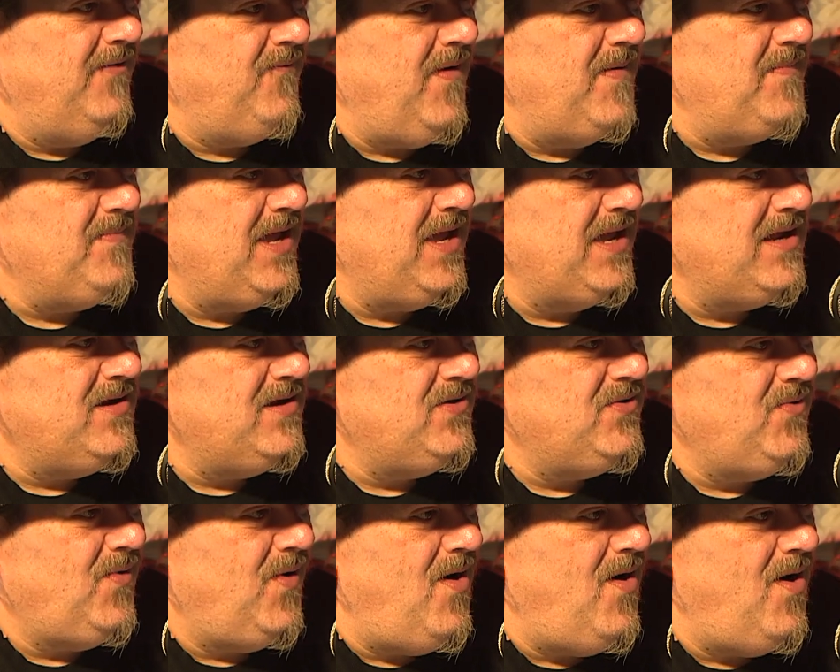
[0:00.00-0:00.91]
I'm taking
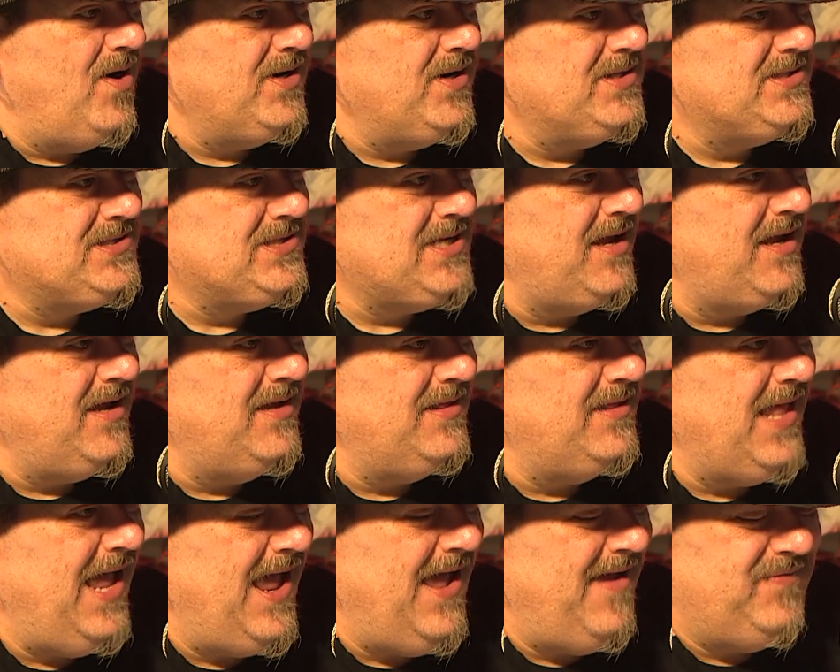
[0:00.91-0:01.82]
you to a haunted site
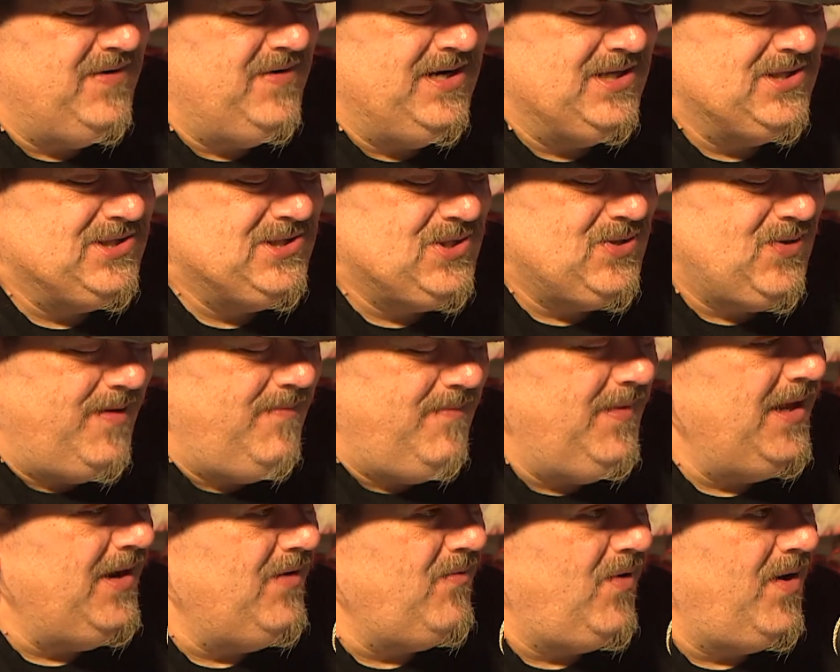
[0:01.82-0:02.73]
and they have an
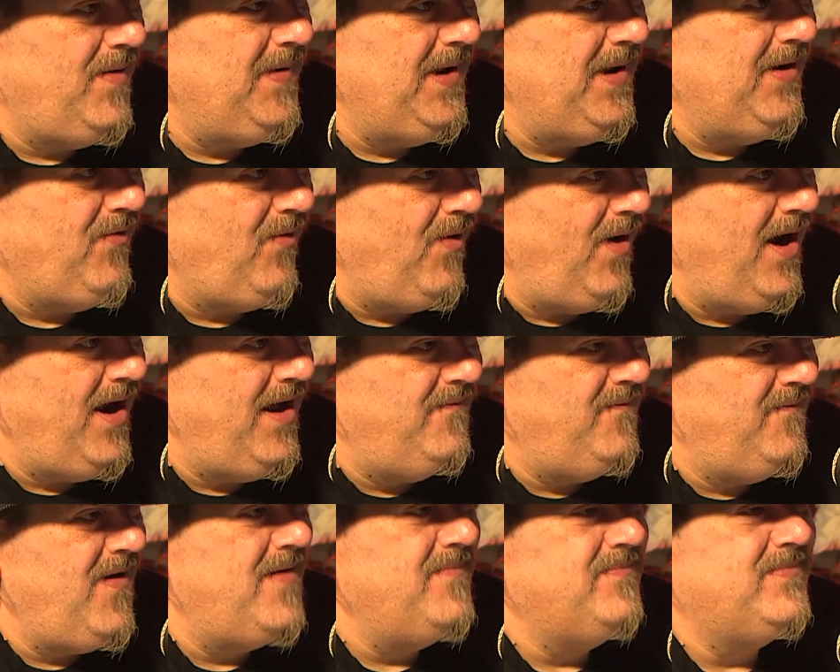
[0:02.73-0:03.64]
extremely creepy
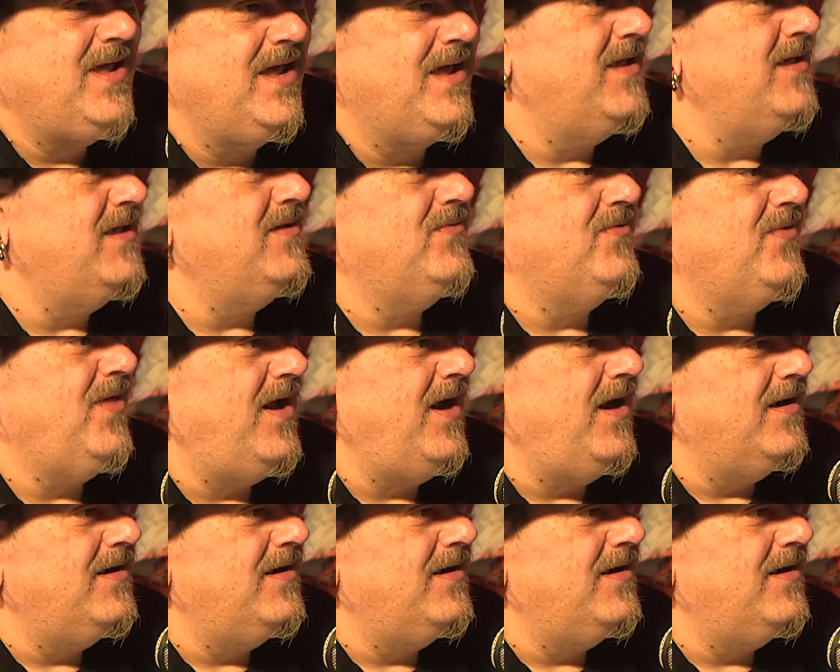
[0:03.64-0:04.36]
grave, I'm taking you there.